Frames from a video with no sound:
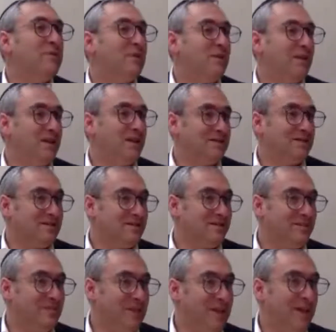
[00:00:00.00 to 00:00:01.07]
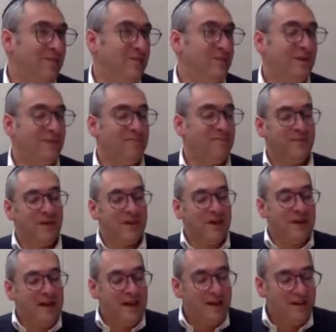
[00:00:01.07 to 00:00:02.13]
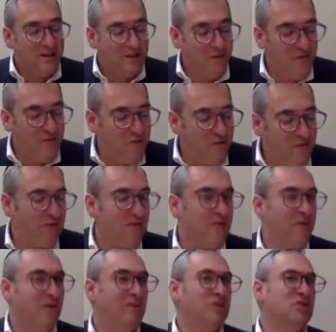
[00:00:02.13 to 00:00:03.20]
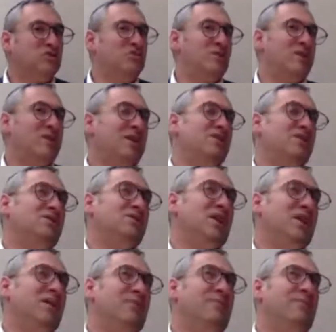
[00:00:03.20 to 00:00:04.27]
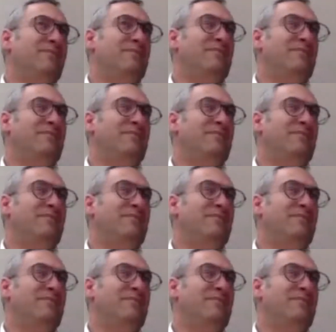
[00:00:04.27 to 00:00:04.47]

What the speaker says: And they emptied their closets. They gave to them. It's a very, very strange. It's